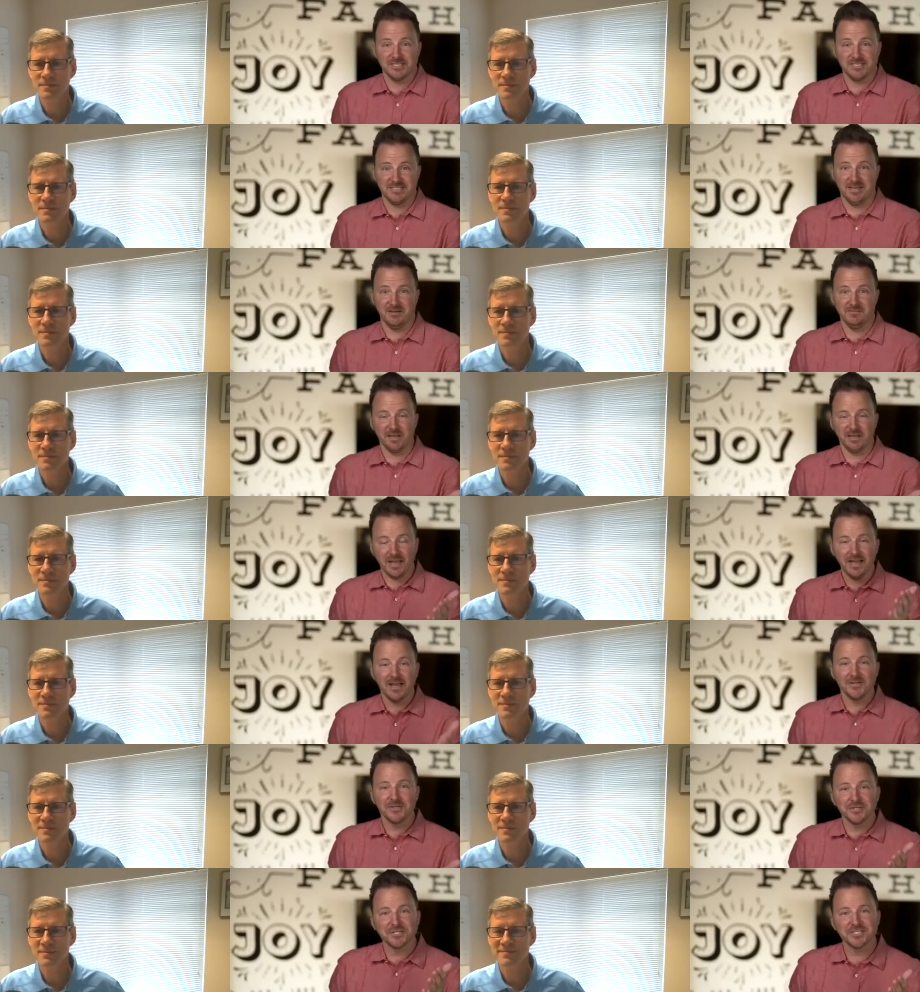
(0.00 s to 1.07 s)
Speaker 1: Like I
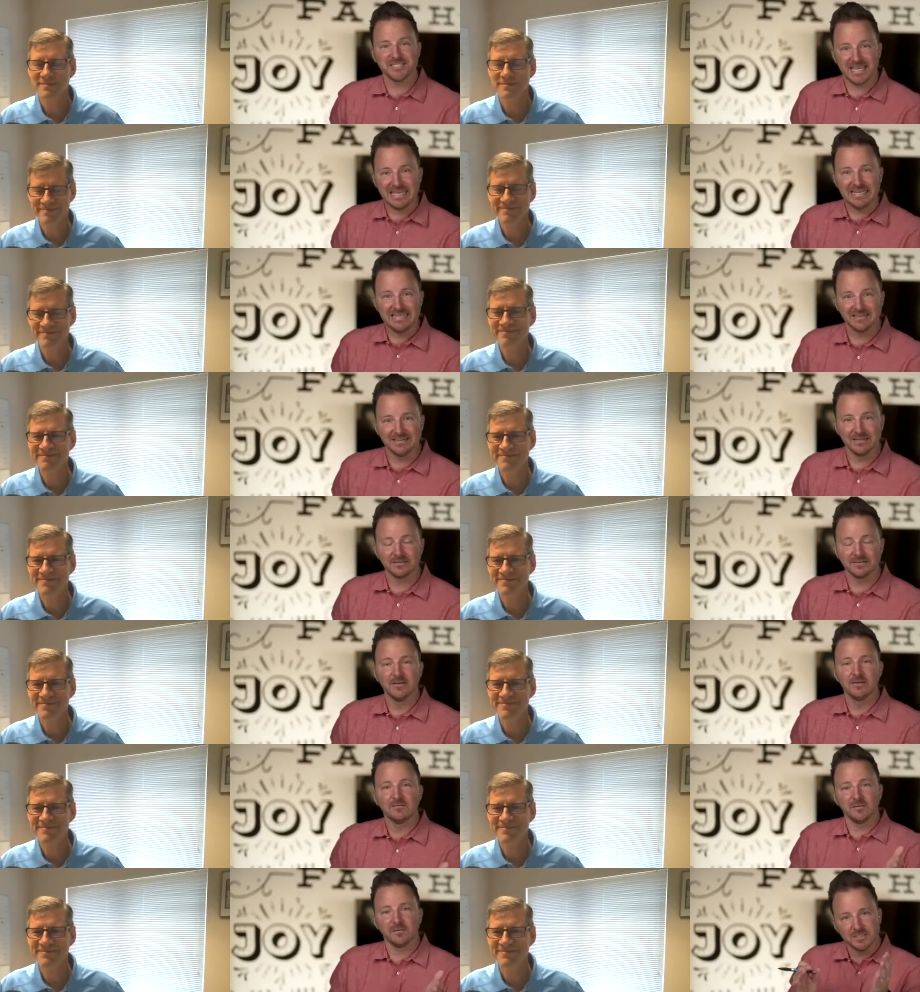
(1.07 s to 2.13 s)
understand it from a
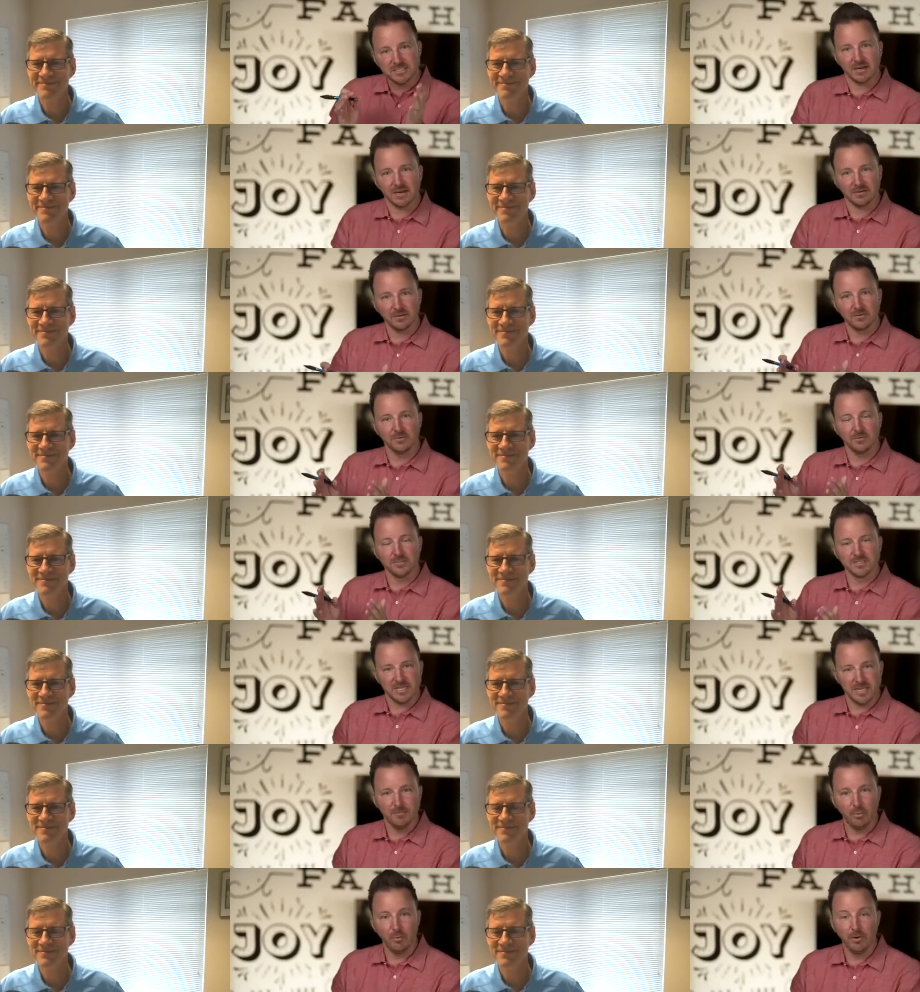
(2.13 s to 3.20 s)
technical
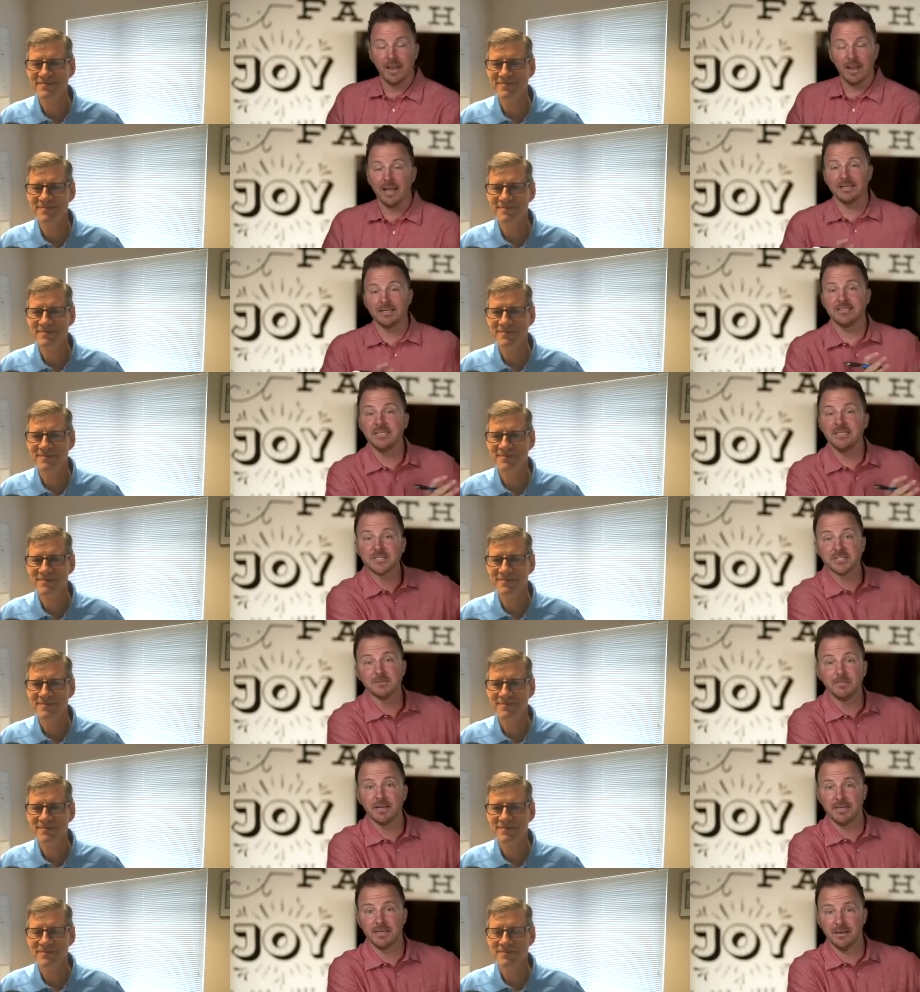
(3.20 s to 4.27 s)
standpoint and I could teach somebody
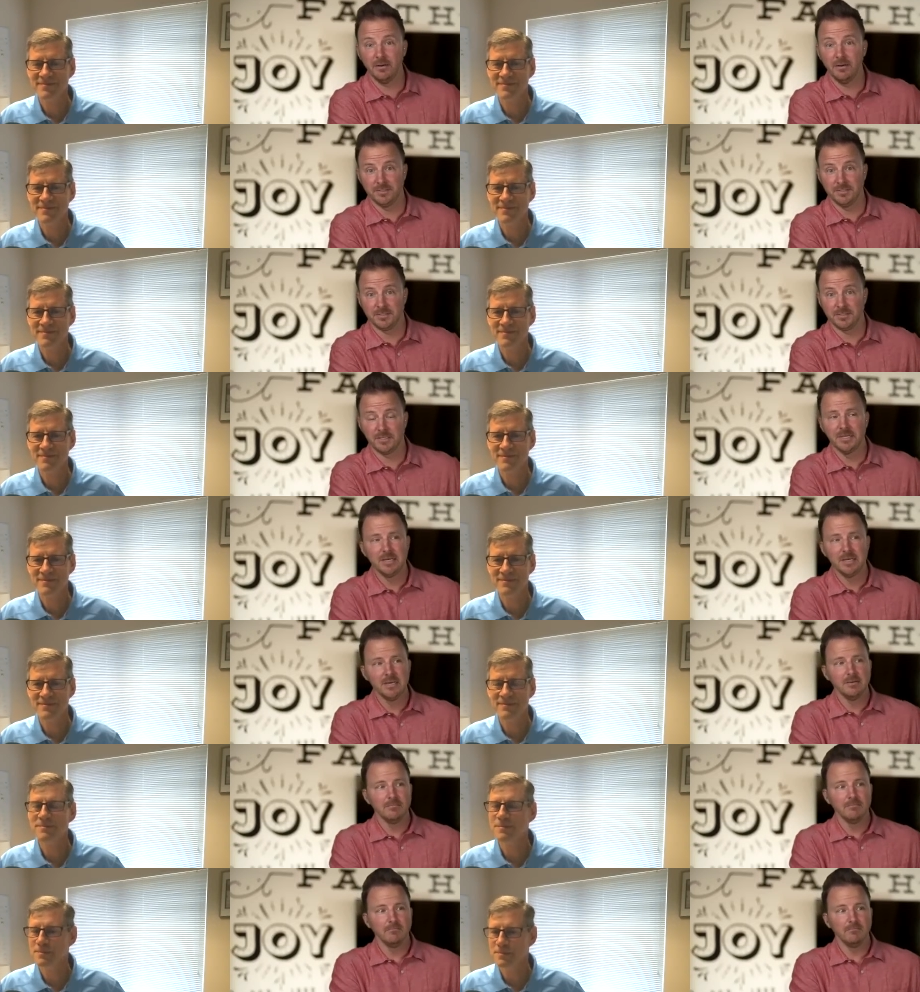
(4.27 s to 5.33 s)
else.
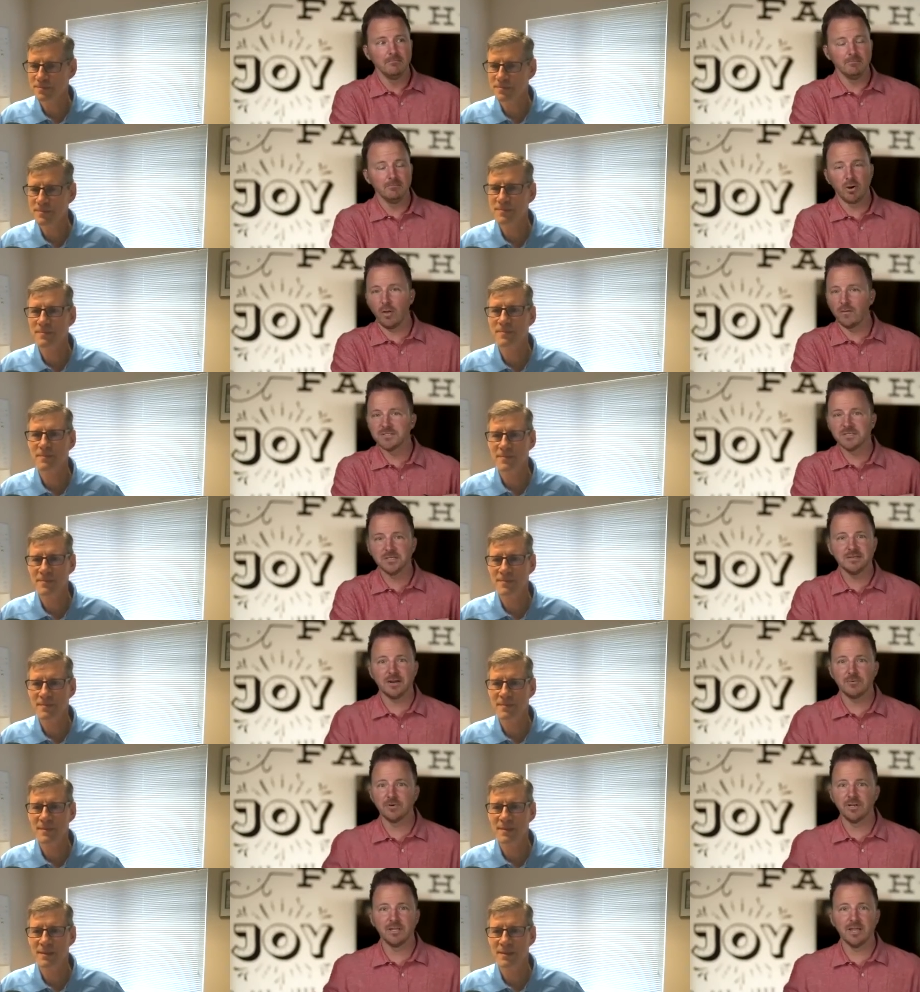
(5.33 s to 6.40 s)
But all of a sudden I
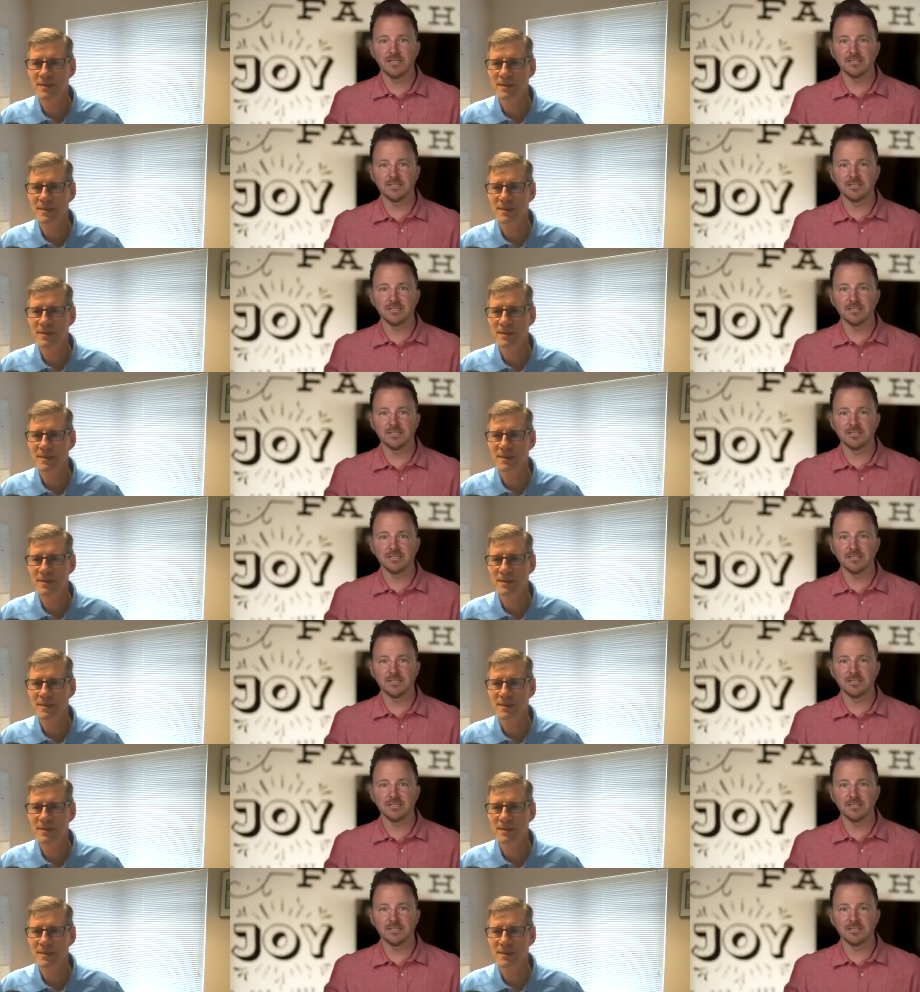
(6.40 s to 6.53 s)
realized that